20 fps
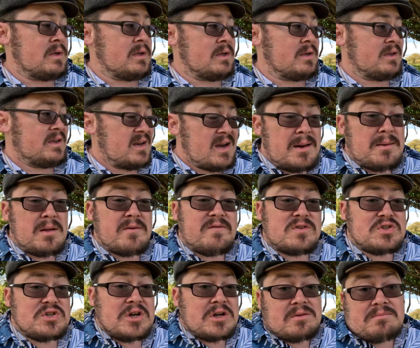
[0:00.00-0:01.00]
And I'm not
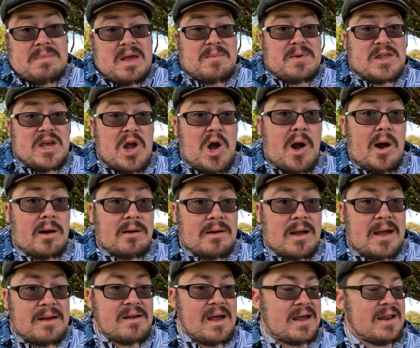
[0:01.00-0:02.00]
even sure, maybe they are.
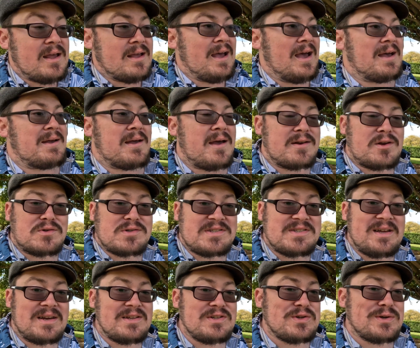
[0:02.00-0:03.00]
I don't
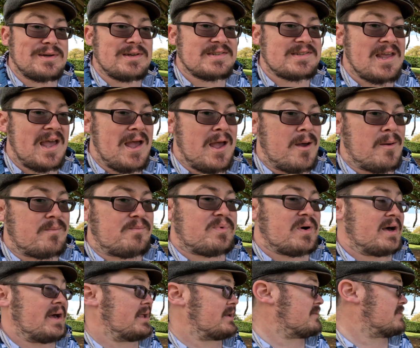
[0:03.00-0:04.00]
study trees,
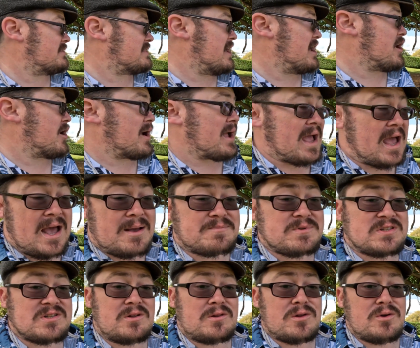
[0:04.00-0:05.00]
but they are
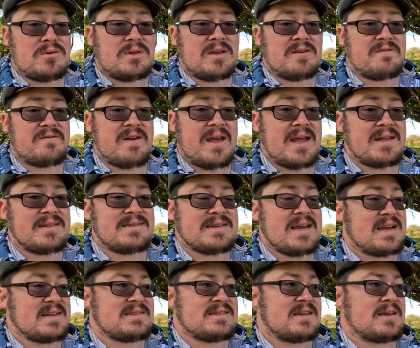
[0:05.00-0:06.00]
absolutely
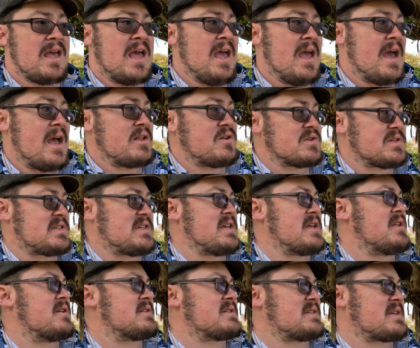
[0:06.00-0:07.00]
fantastic. And you'll
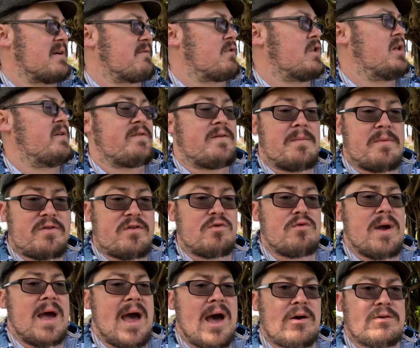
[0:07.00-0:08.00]
see several of them
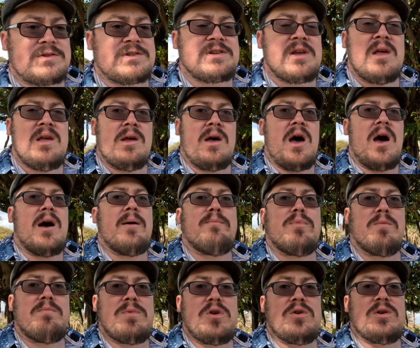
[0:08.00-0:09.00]
throughout
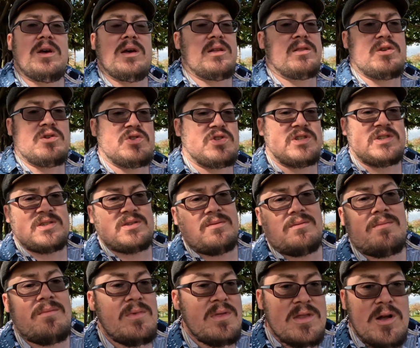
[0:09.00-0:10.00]
Bermuda.
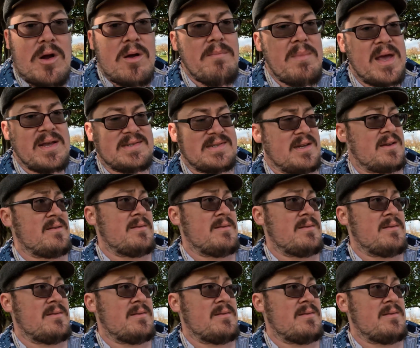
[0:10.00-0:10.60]
They're amazing.